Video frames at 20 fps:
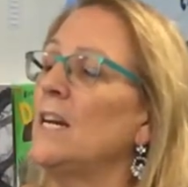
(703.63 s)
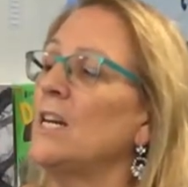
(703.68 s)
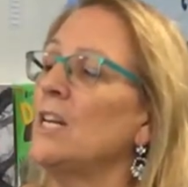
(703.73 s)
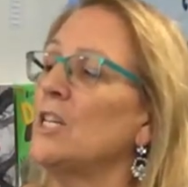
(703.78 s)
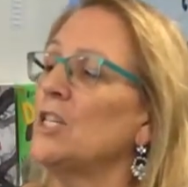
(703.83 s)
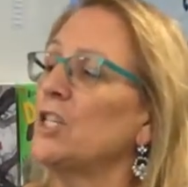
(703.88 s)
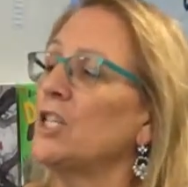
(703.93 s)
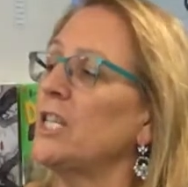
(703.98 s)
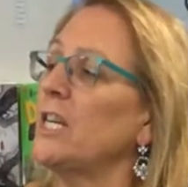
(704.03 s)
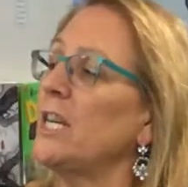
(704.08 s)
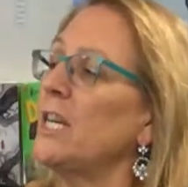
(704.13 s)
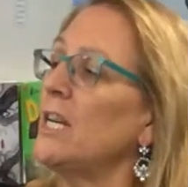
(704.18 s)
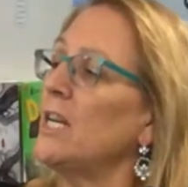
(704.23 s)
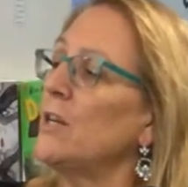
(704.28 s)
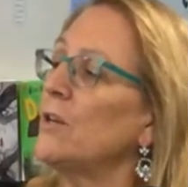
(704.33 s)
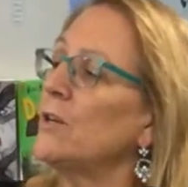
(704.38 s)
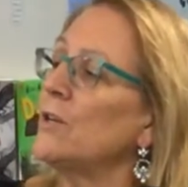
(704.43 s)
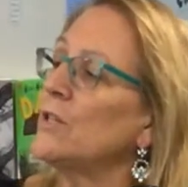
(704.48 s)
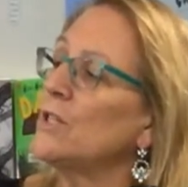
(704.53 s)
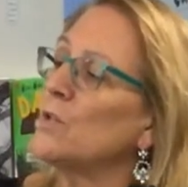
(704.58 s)
She
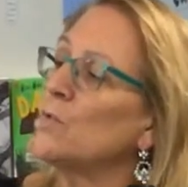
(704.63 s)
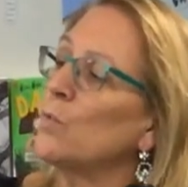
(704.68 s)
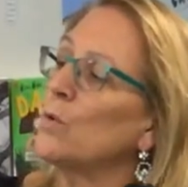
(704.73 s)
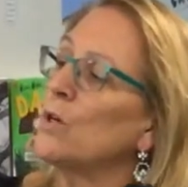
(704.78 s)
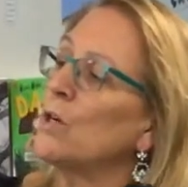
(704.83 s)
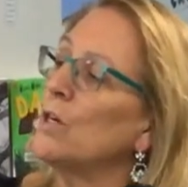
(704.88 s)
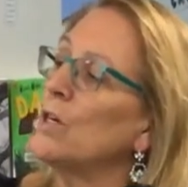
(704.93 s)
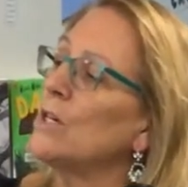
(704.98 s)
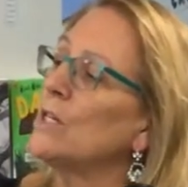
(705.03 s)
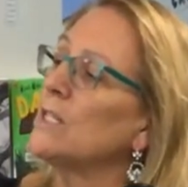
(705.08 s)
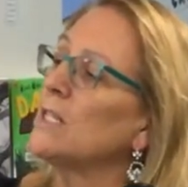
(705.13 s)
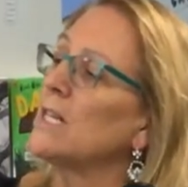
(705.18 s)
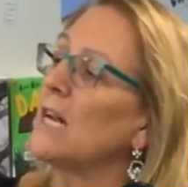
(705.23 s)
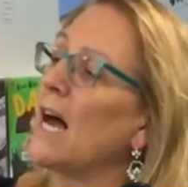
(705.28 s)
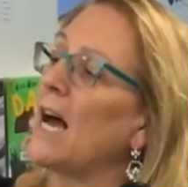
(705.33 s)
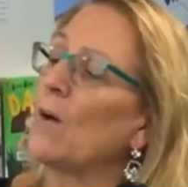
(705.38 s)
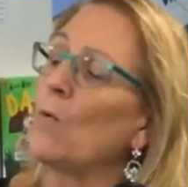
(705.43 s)
used words like